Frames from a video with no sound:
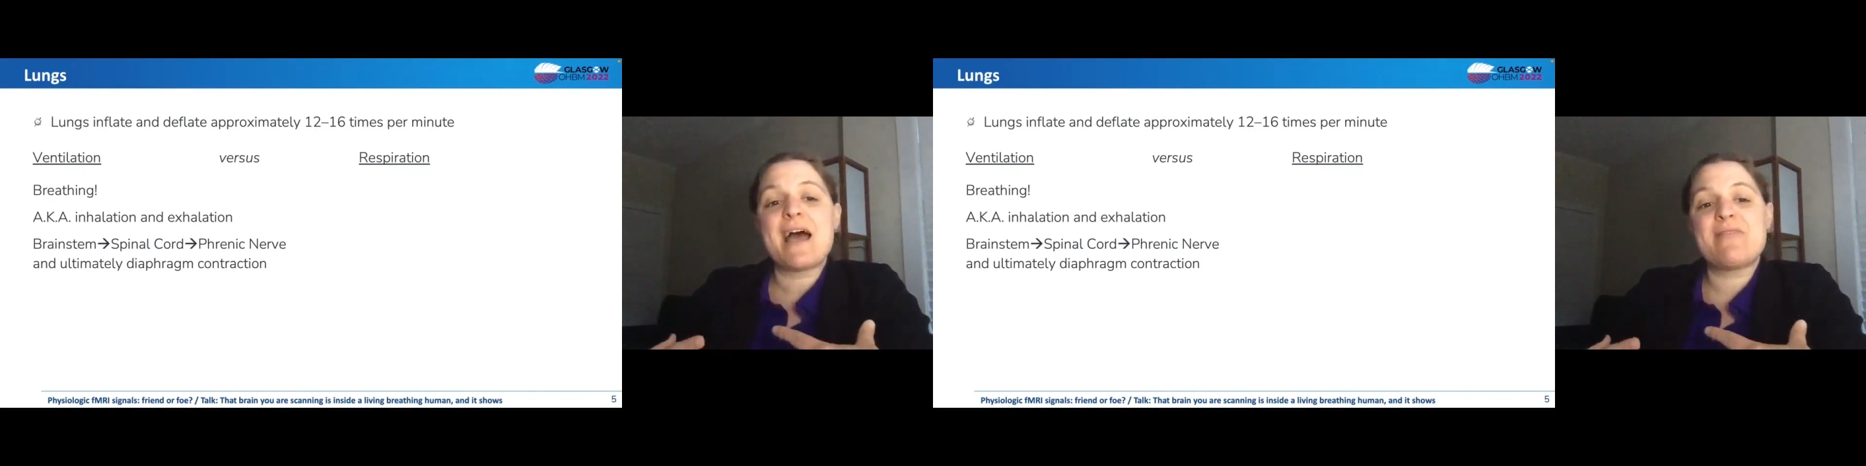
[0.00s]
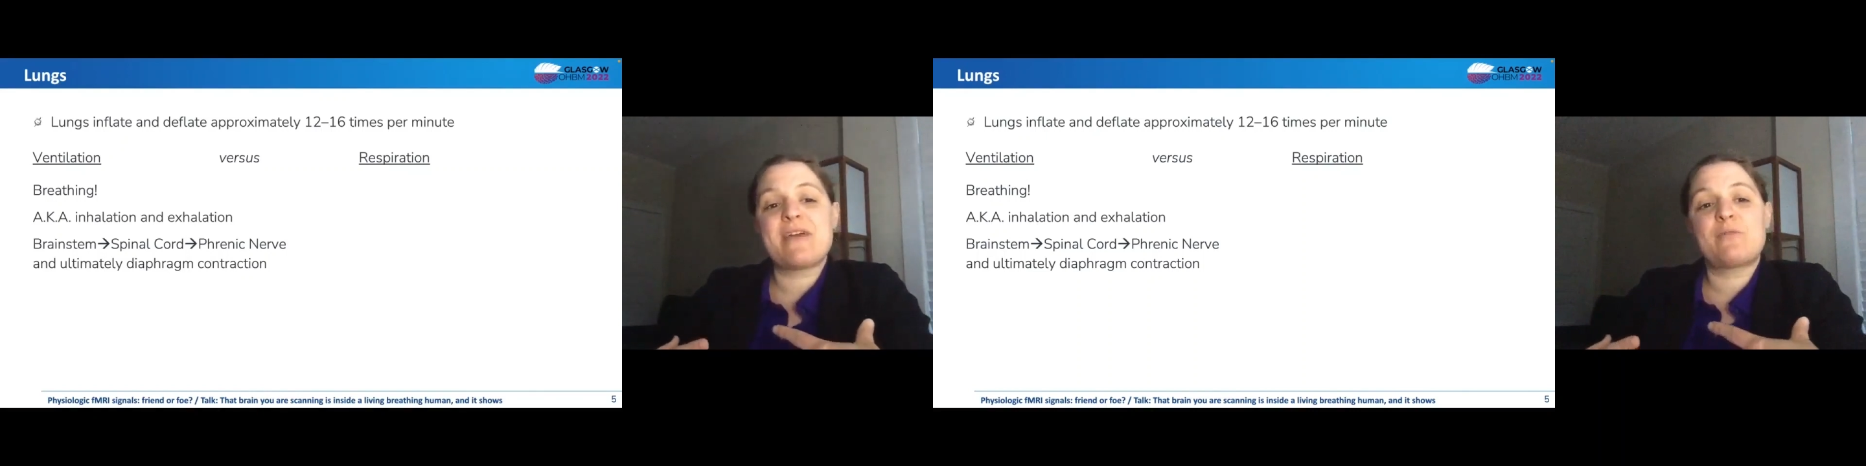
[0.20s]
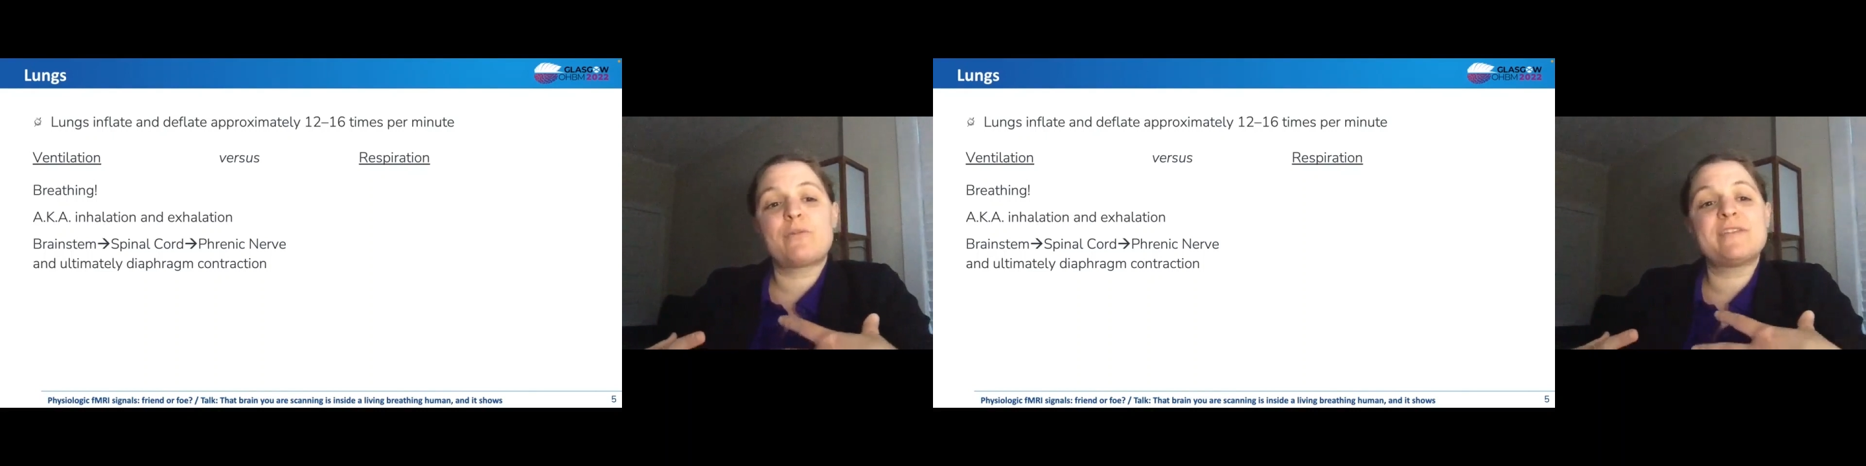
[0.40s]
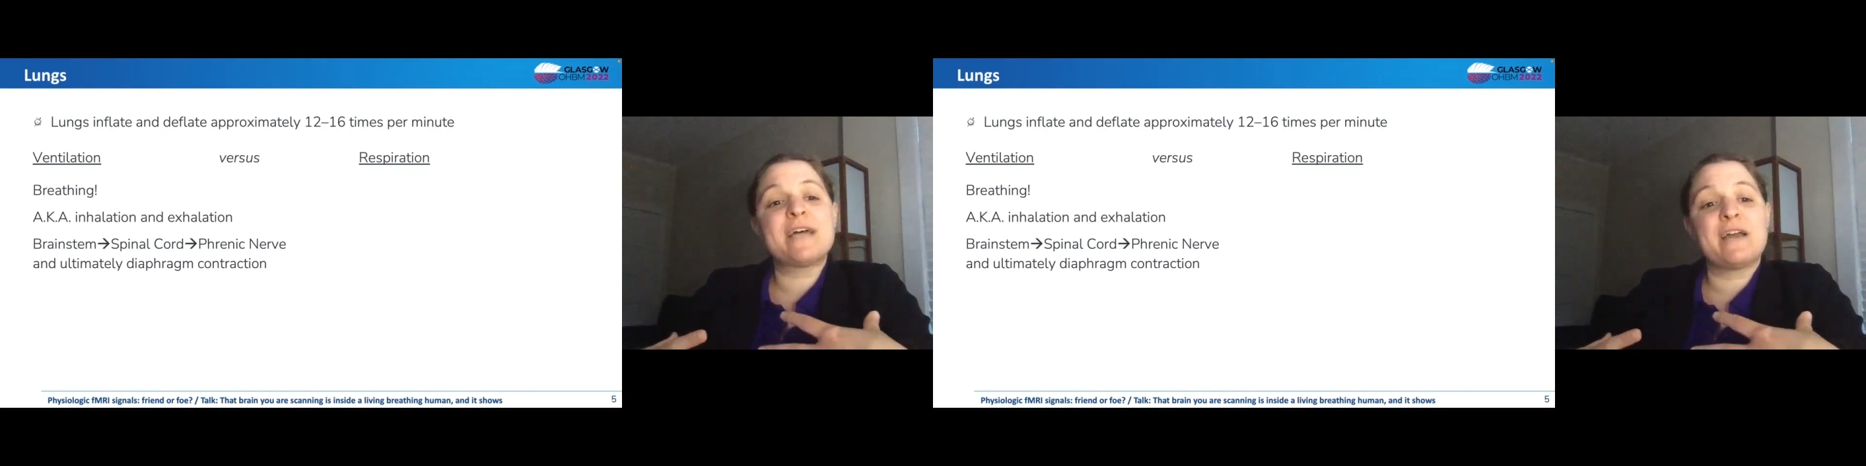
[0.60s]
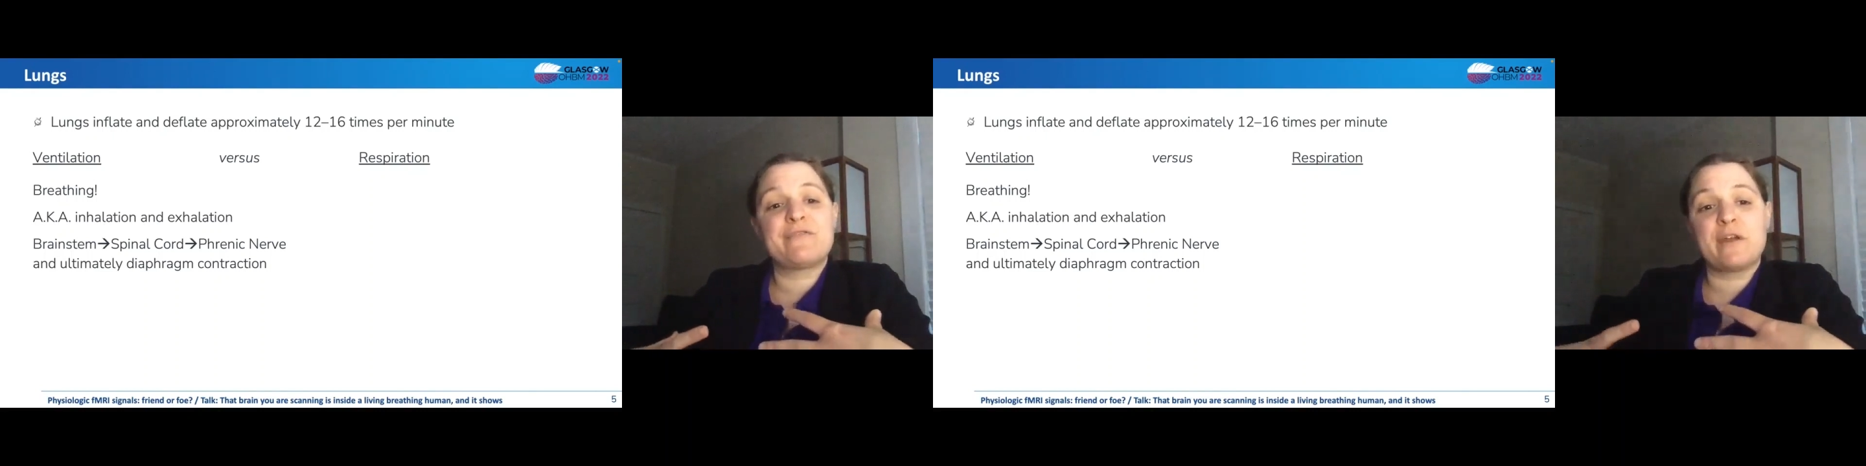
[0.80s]
And then when the
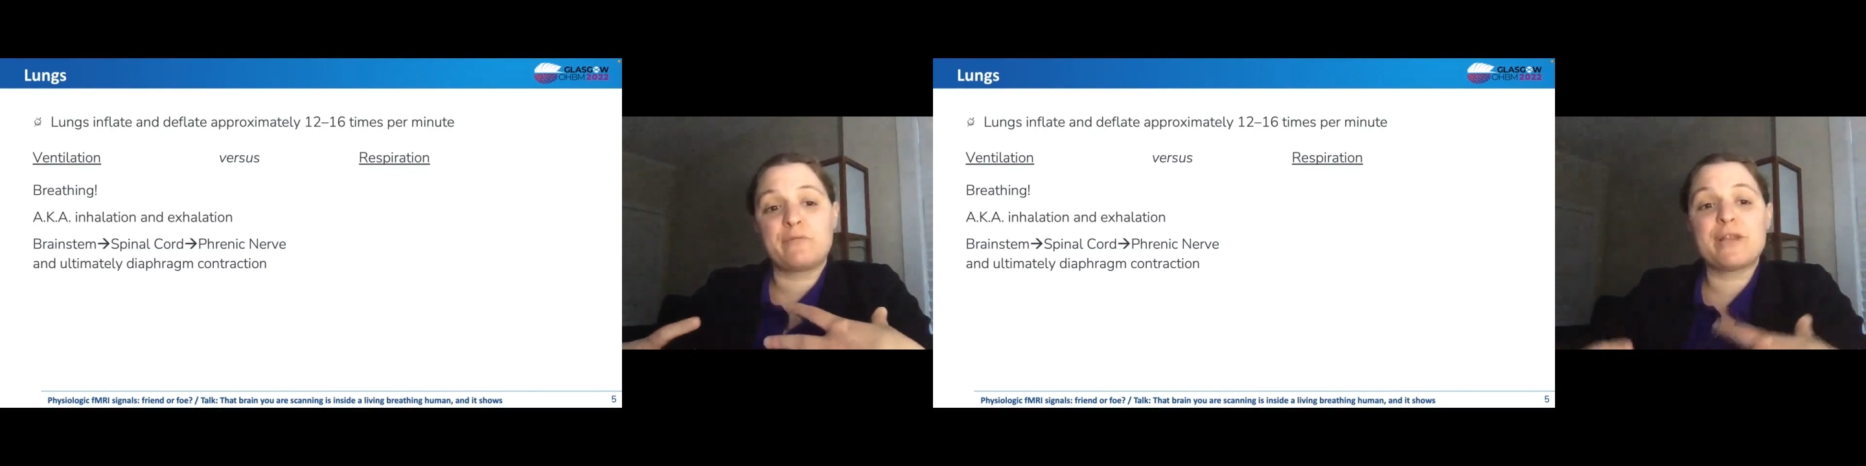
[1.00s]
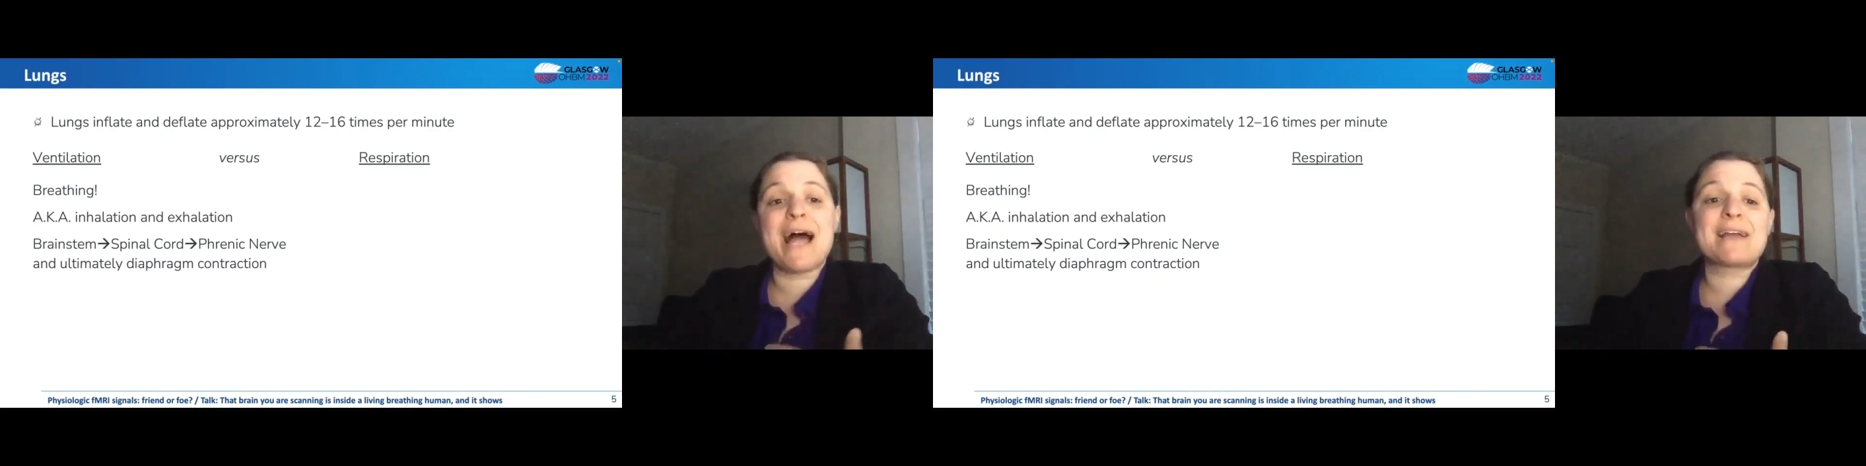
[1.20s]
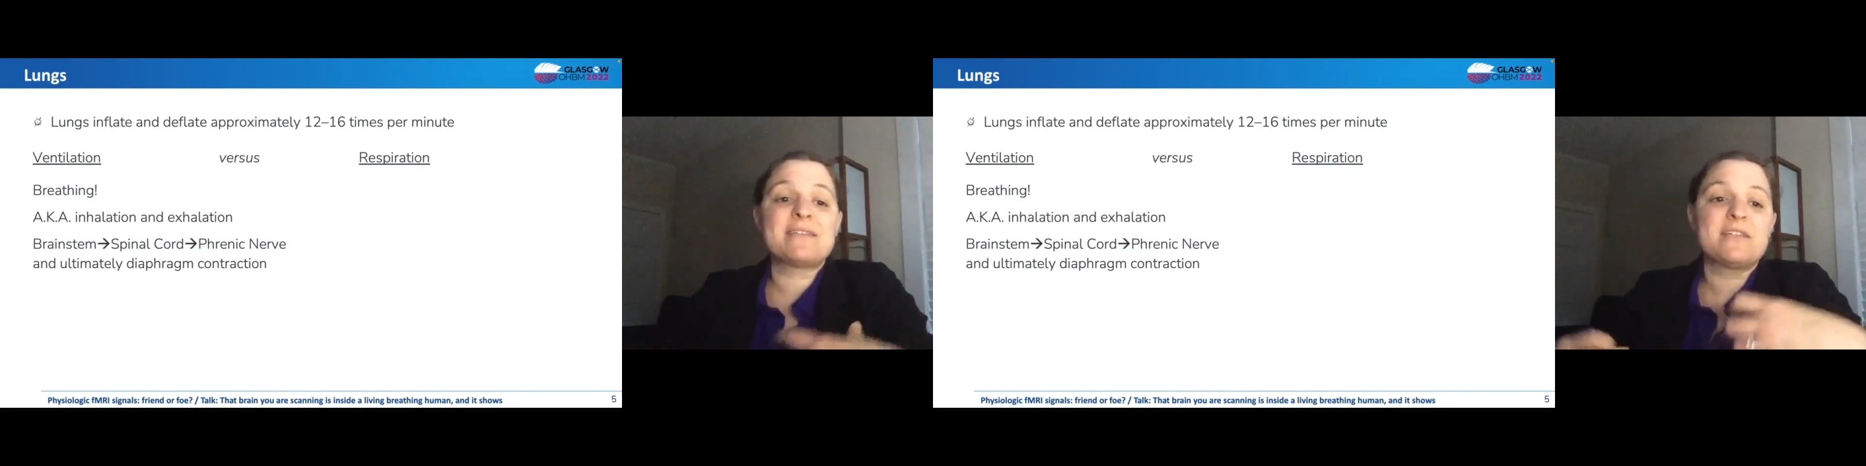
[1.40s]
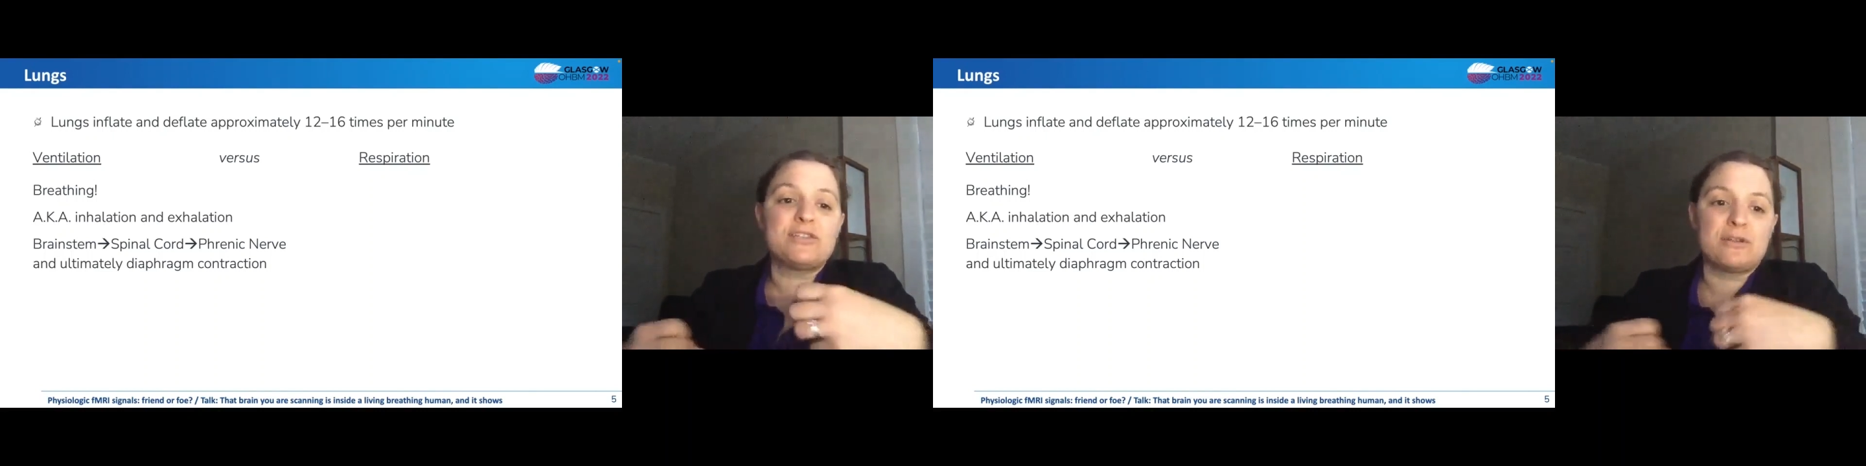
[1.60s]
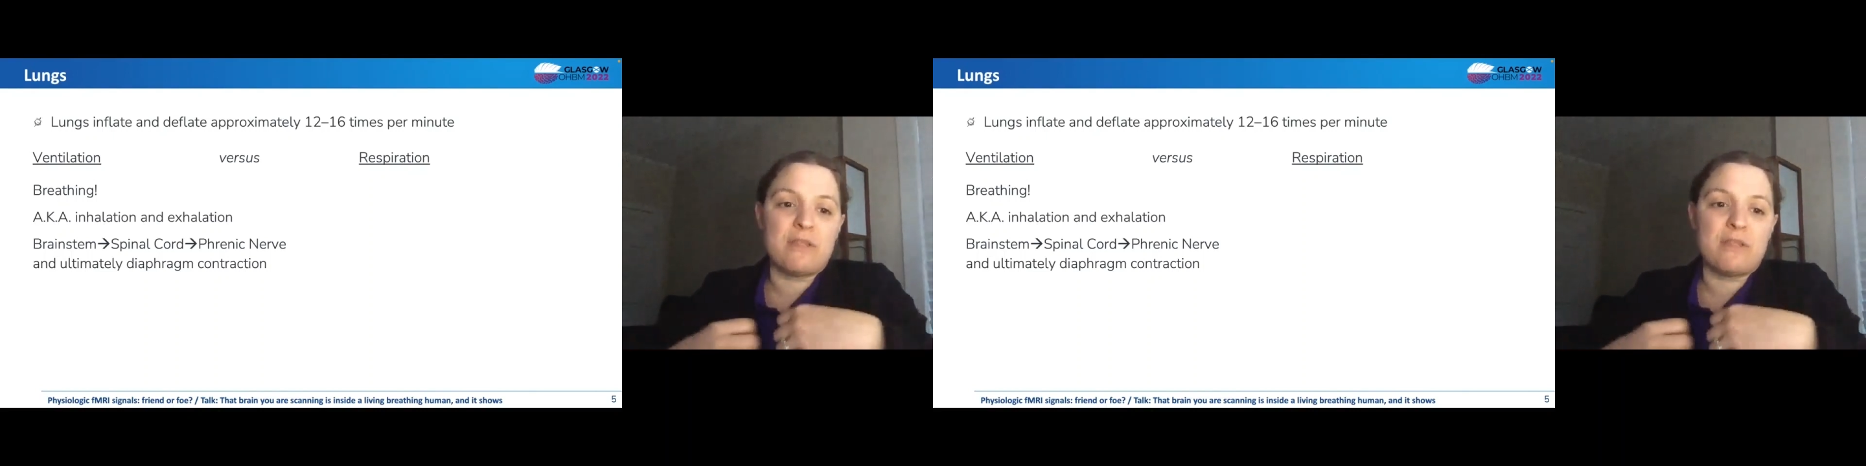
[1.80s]
diaphragm relaxes,